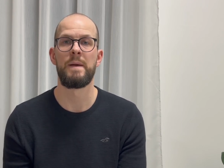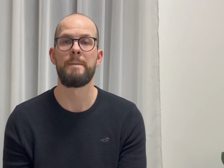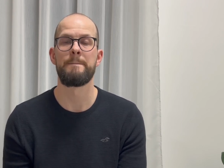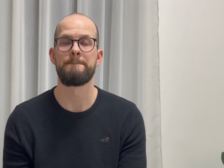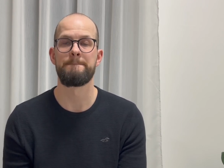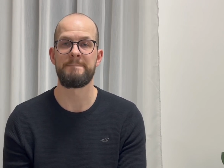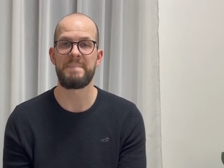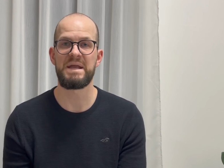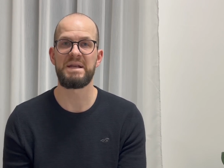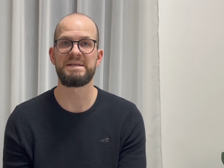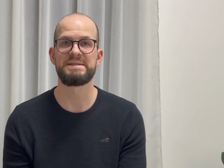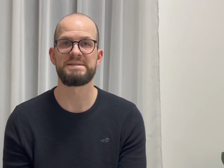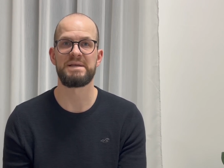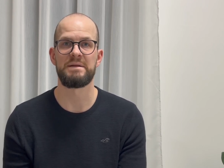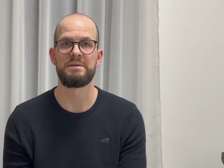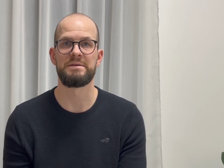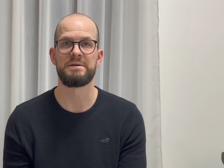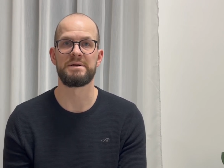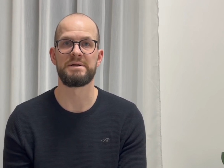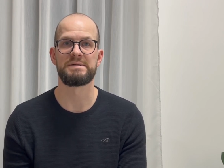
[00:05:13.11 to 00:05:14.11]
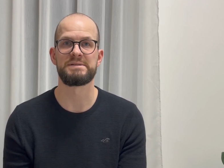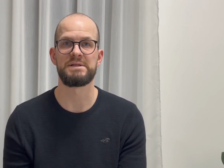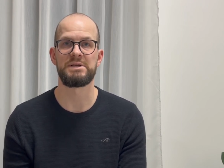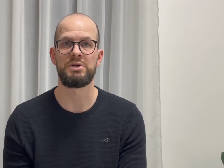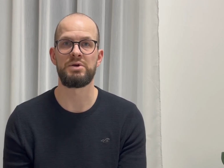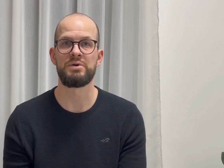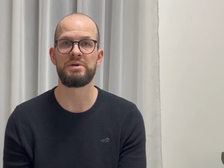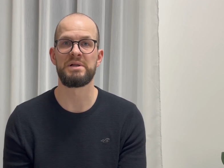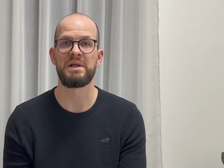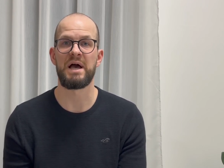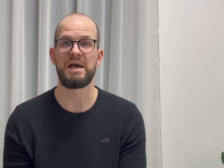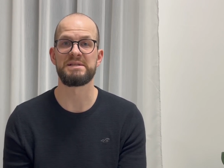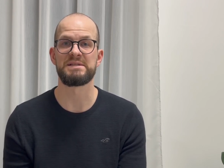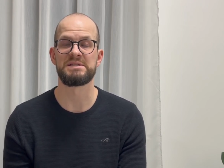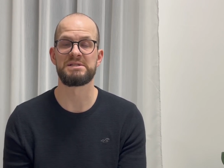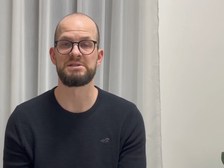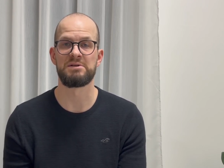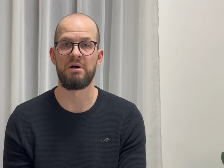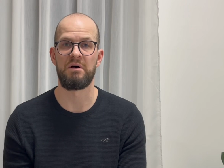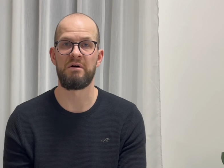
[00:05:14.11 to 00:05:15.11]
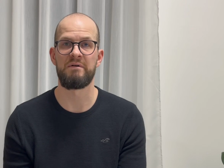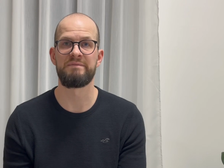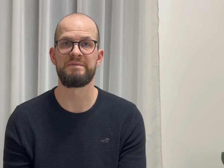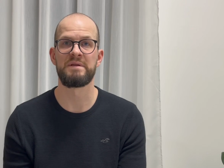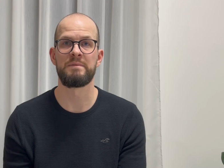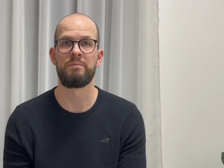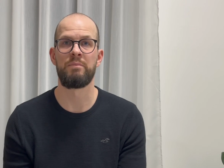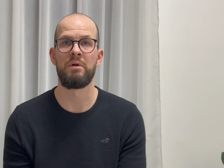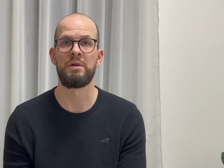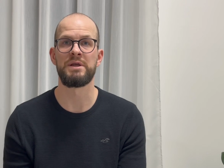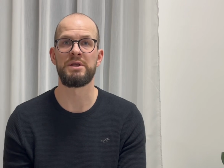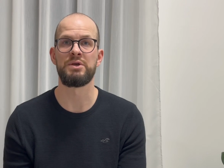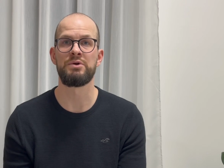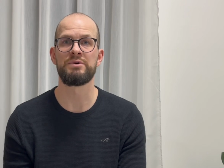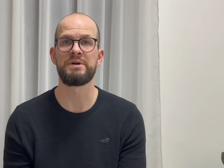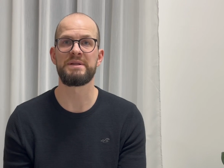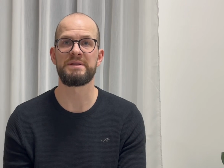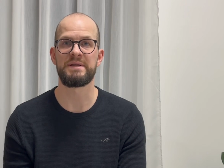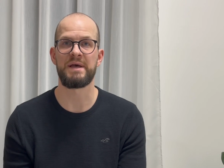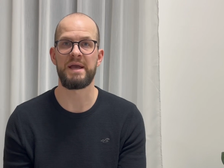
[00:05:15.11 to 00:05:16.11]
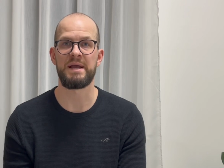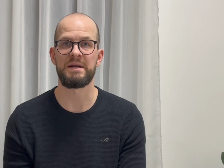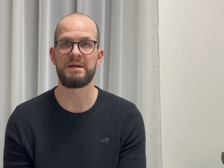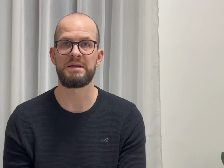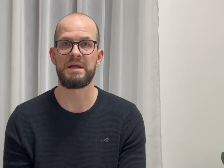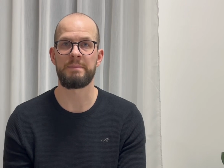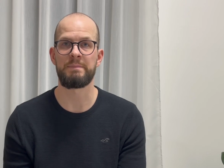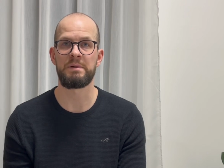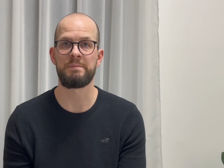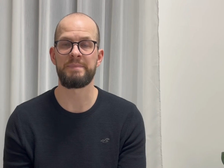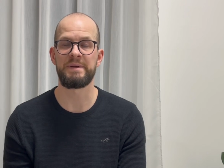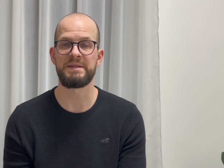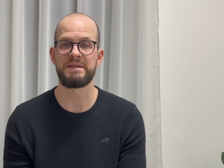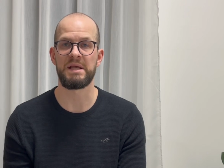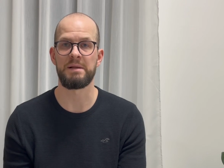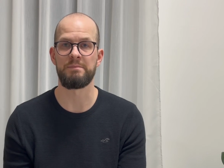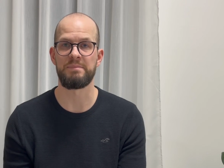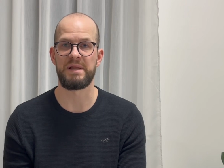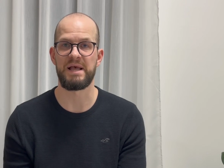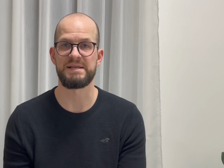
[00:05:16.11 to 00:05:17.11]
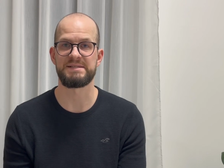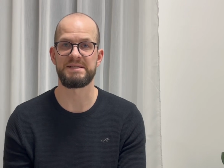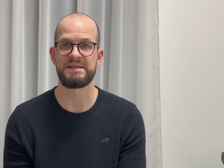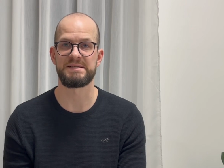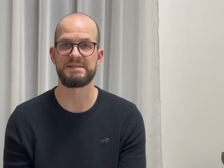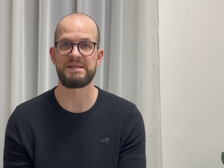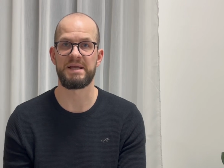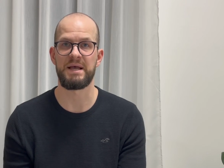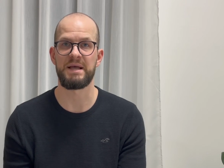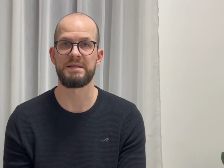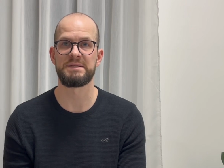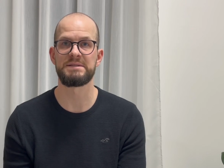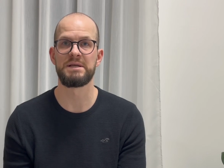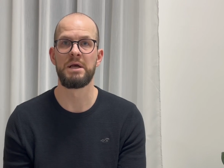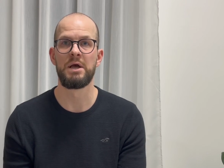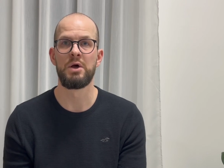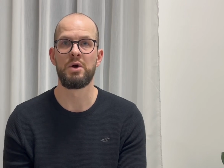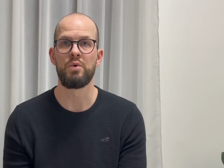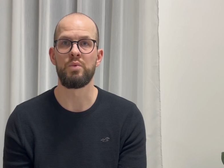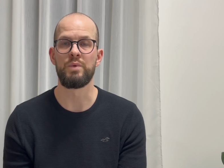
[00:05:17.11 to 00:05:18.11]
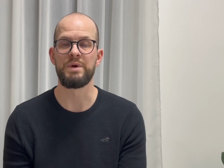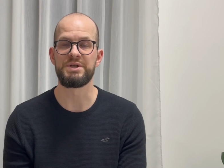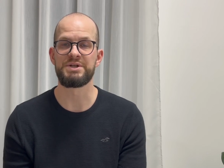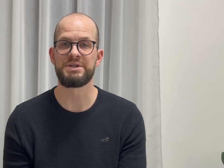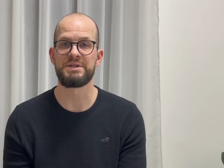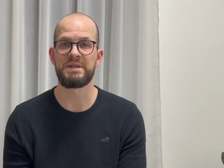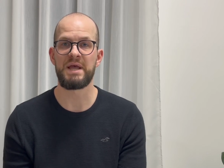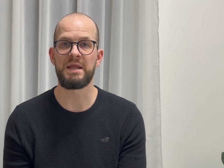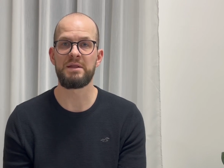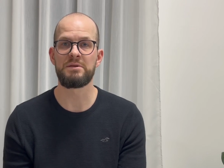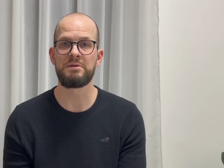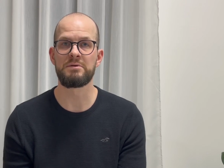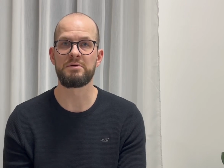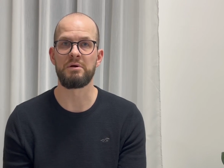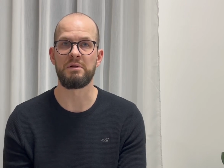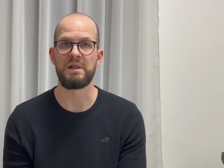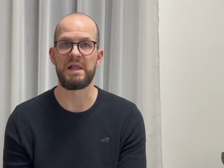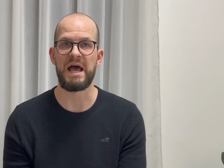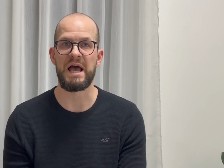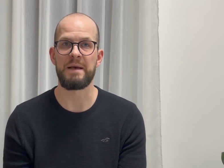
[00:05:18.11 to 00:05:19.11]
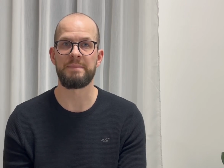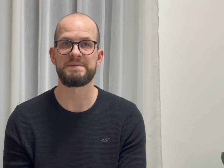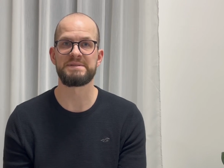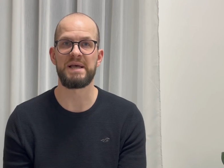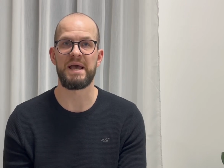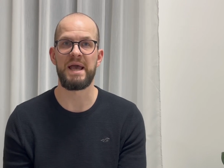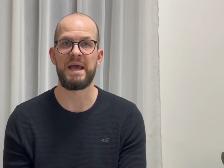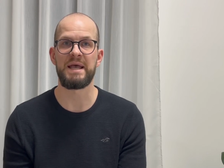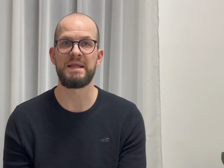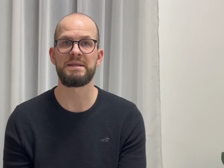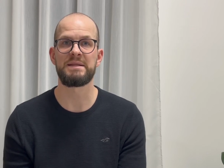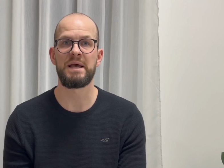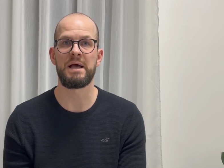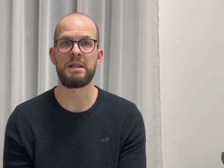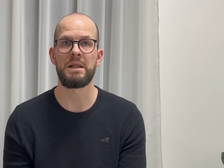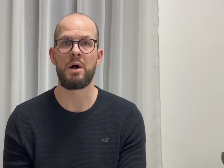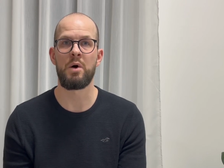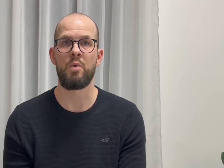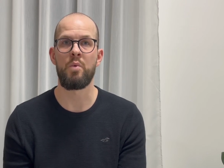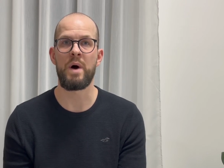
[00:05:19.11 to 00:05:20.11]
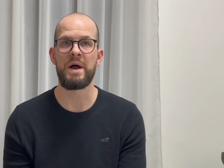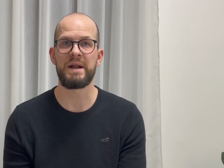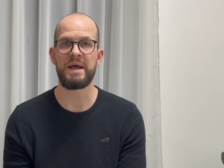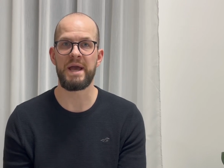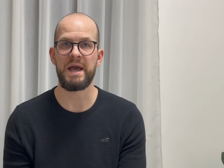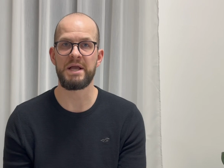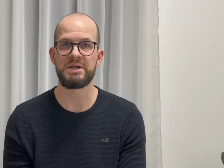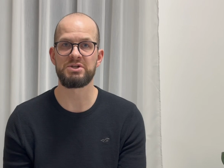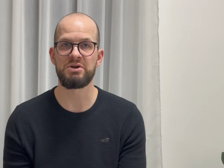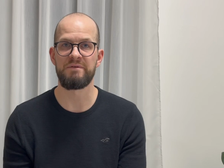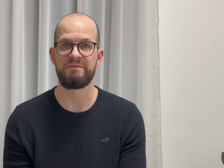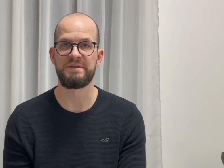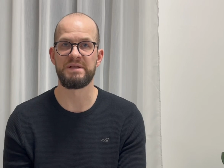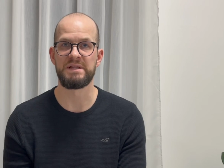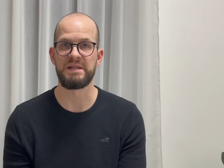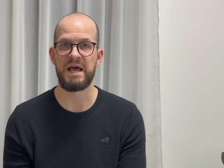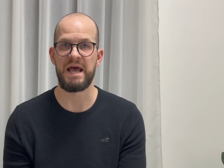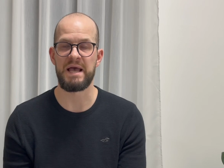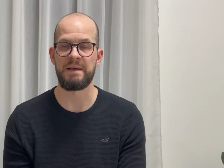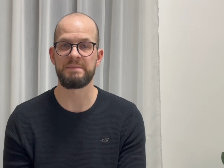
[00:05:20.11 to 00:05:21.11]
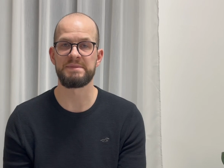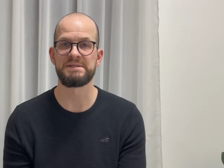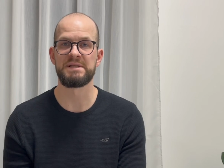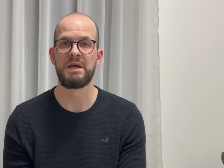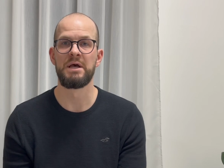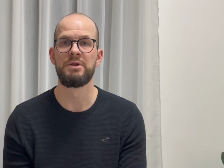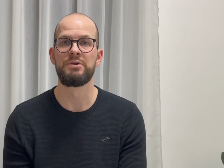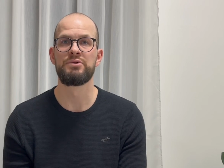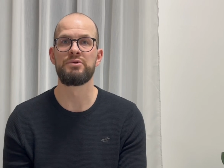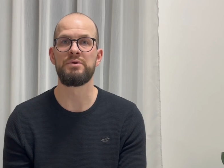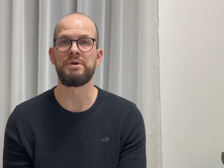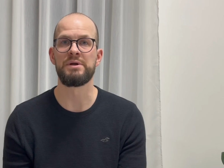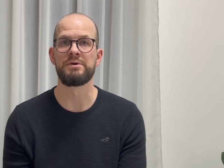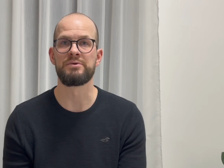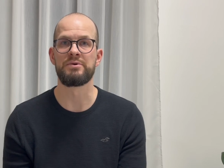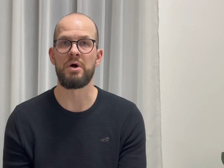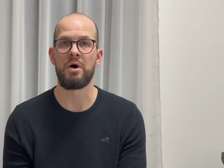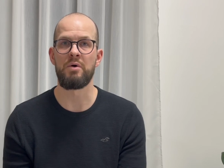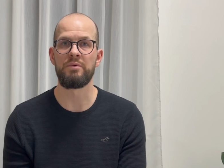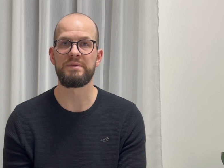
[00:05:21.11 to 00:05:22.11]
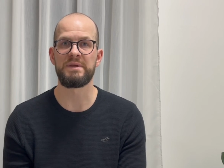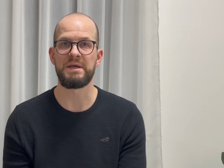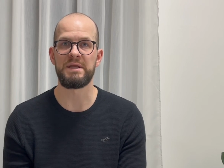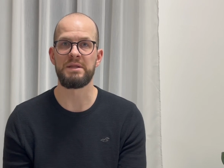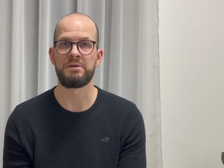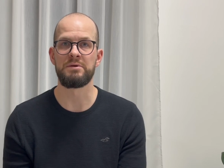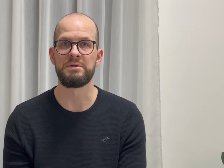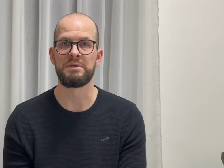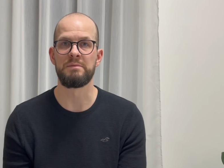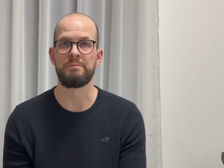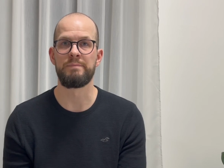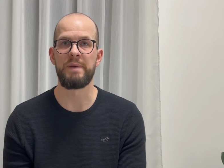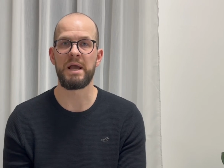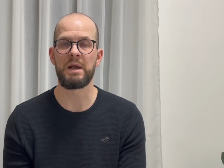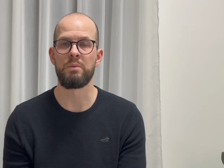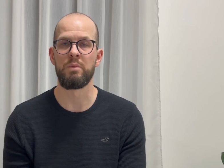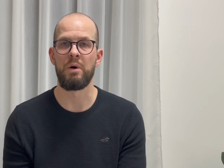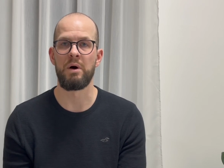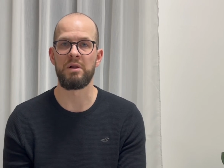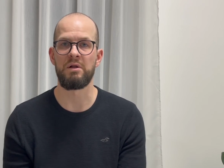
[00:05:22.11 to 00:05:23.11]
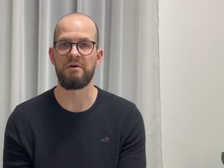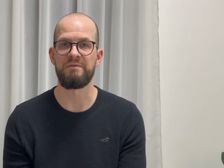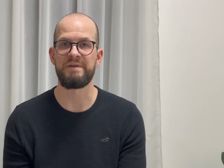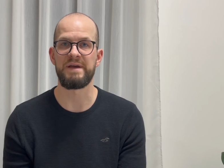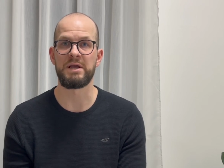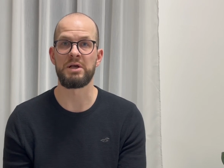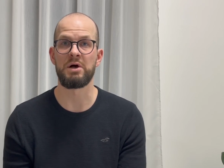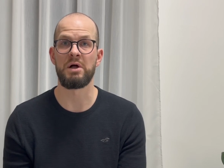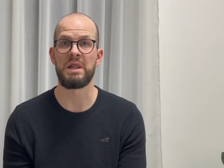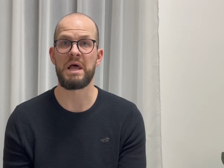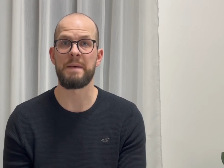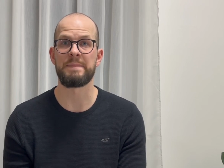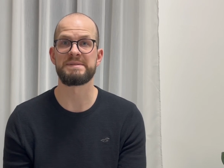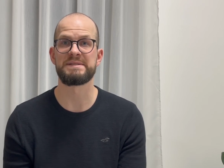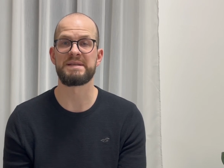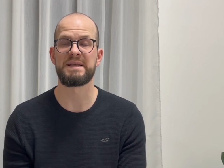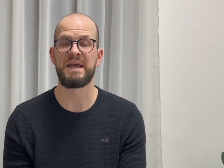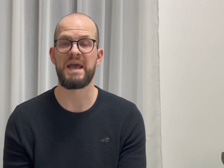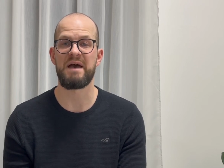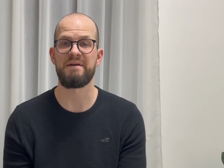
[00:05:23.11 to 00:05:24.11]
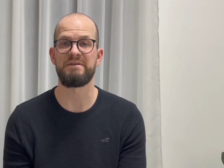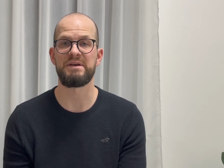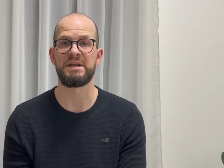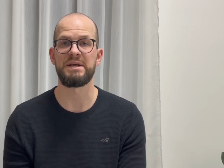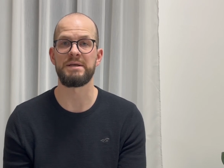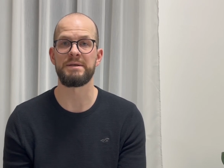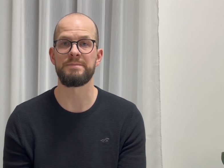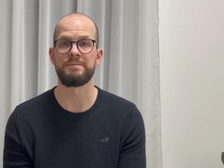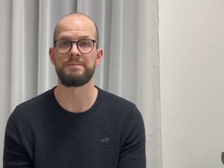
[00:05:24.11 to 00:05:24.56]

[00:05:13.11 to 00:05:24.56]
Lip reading: Many centers utilize soft polyurethane double pigtail plastic stents which tend to collapse and allow one edge of the lamps to erode into the back wall of a collapsed cavity.